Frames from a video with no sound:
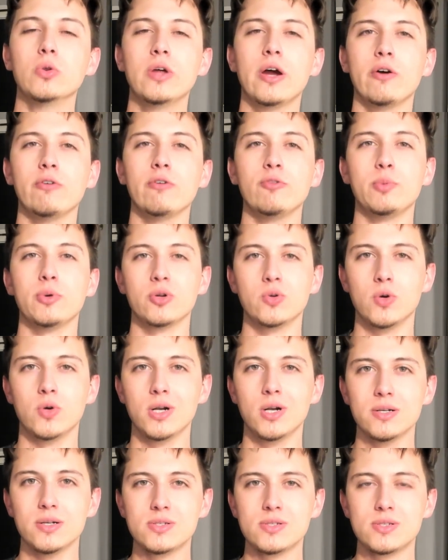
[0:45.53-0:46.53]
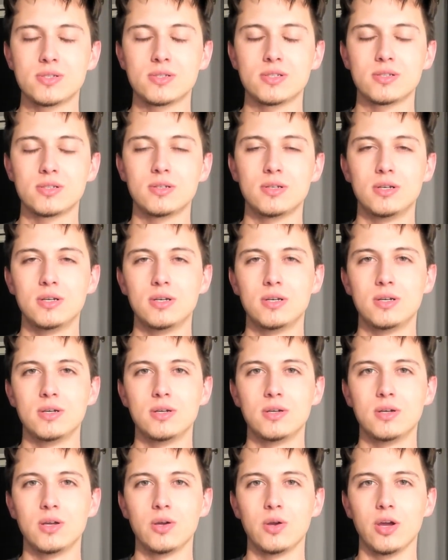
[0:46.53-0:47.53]
how I've progressed,
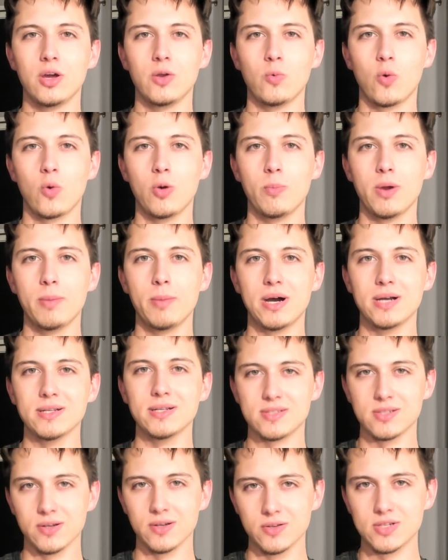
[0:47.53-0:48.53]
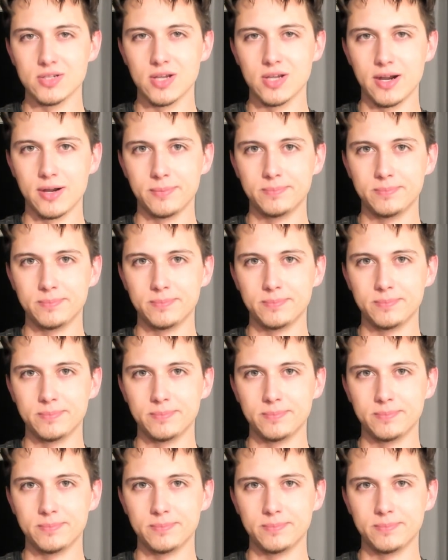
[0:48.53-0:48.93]
and where my mindset is at.